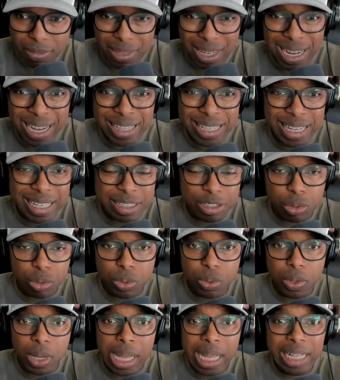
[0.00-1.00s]
And then
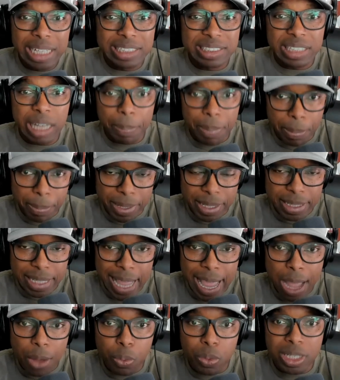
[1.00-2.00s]
to supplement
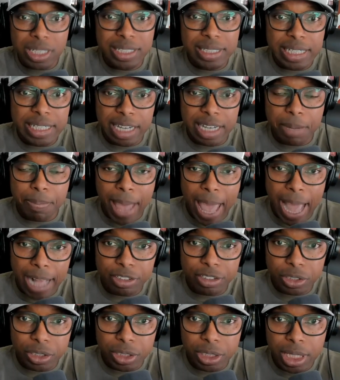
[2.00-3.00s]
that with a CJ
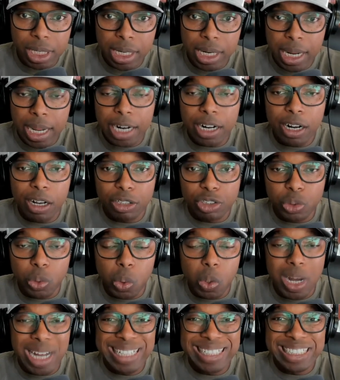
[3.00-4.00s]
Baxter and
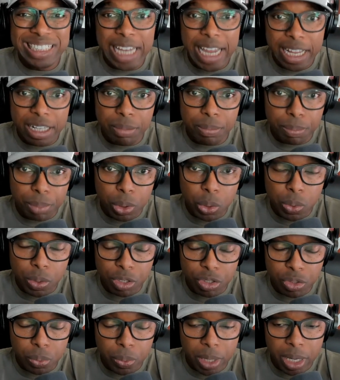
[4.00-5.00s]
also a Jaden Blue
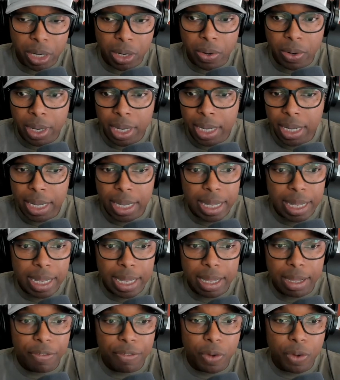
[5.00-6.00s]
as well.
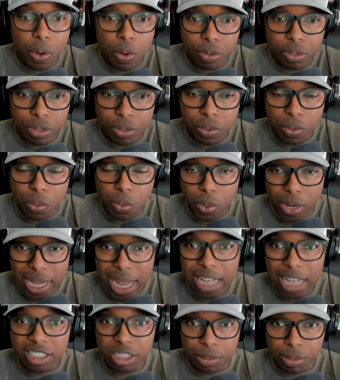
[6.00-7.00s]
Folks, we
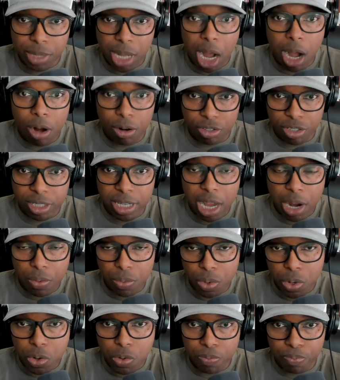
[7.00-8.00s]
got some dogs in that
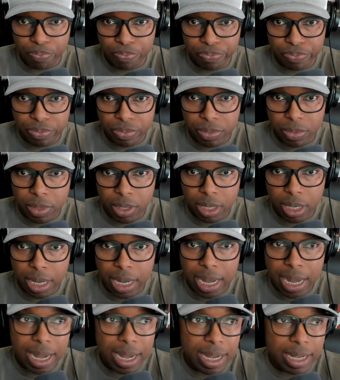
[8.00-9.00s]
room.
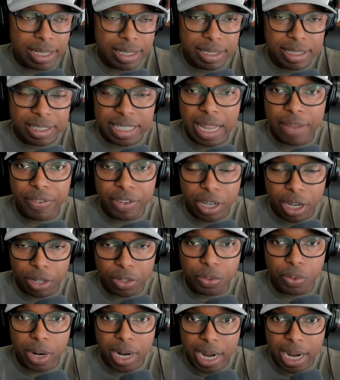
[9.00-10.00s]

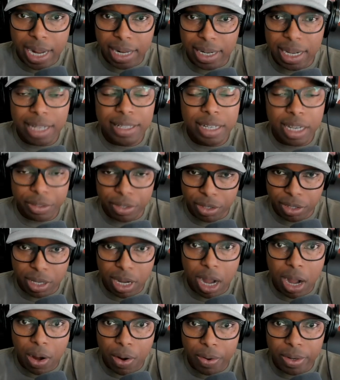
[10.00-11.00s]
Savion Red, another
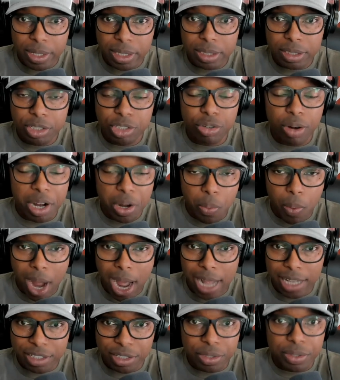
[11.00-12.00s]
dog. Trey
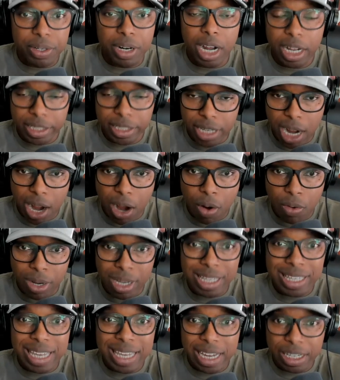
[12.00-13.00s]
Wisner, a
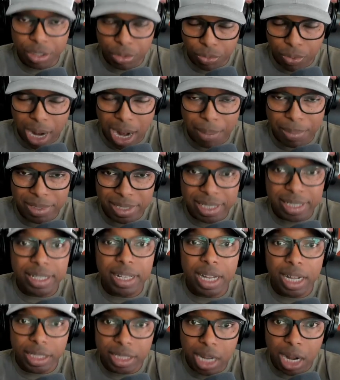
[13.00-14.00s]
dog. Keelan Robinson,
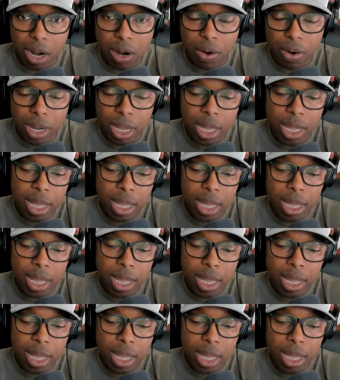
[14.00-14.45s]
a dog.